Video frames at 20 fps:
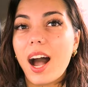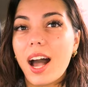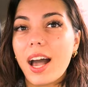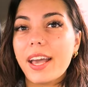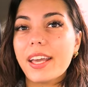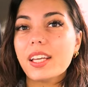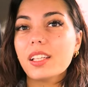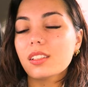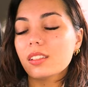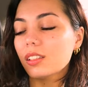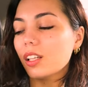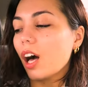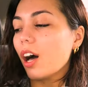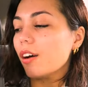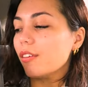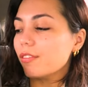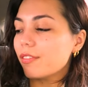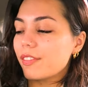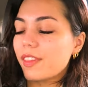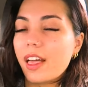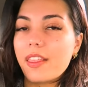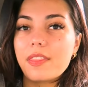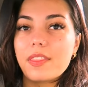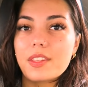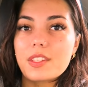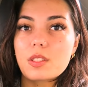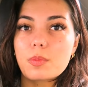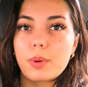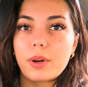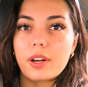I love that
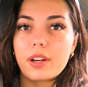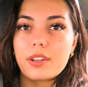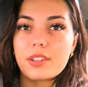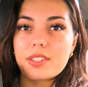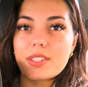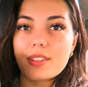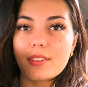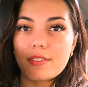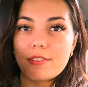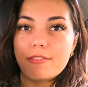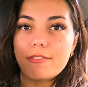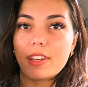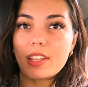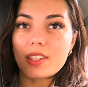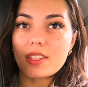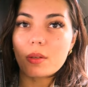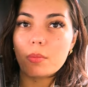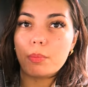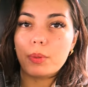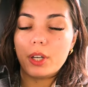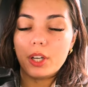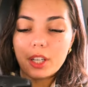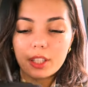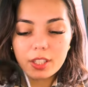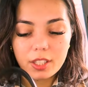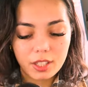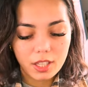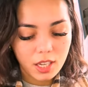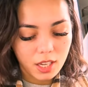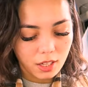this purse fits a
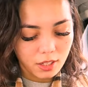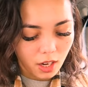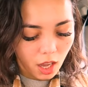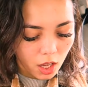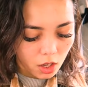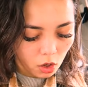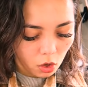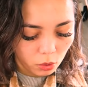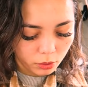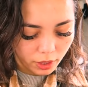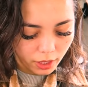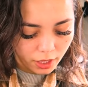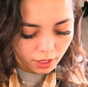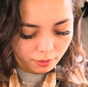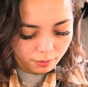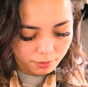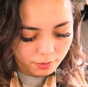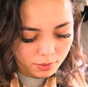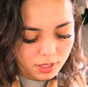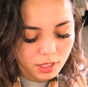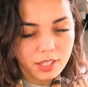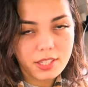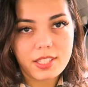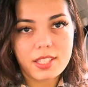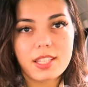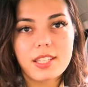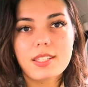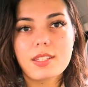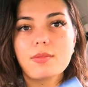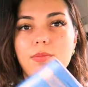book. Not only does
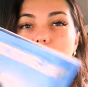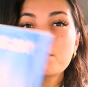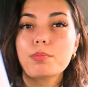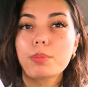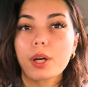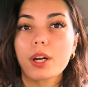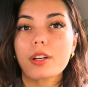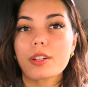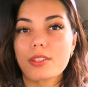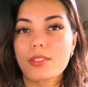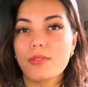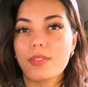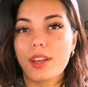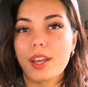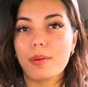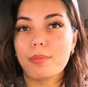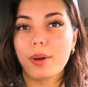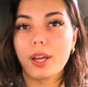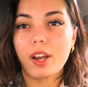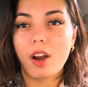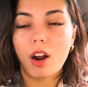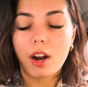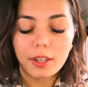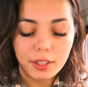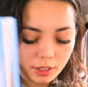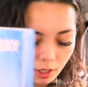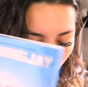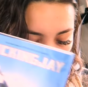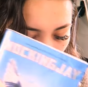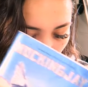this purse fit my
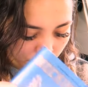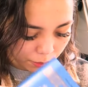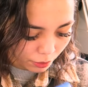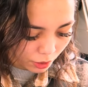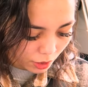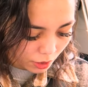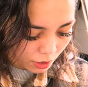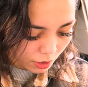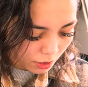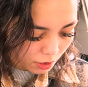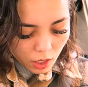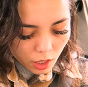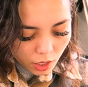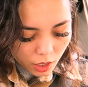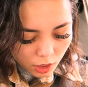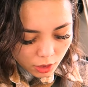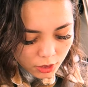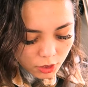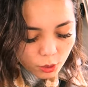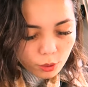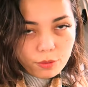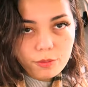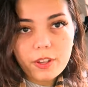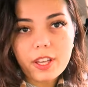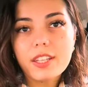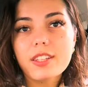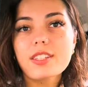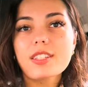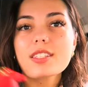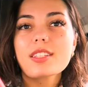hardcover book, it also
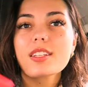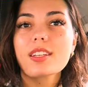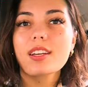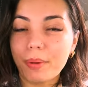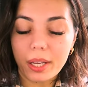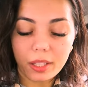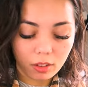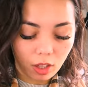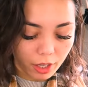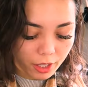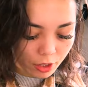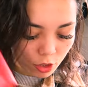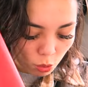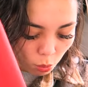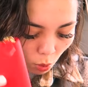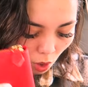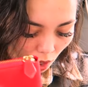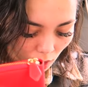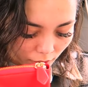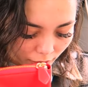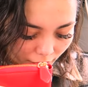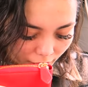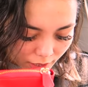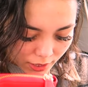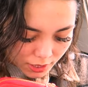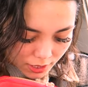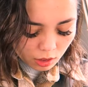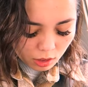fits my large wallet.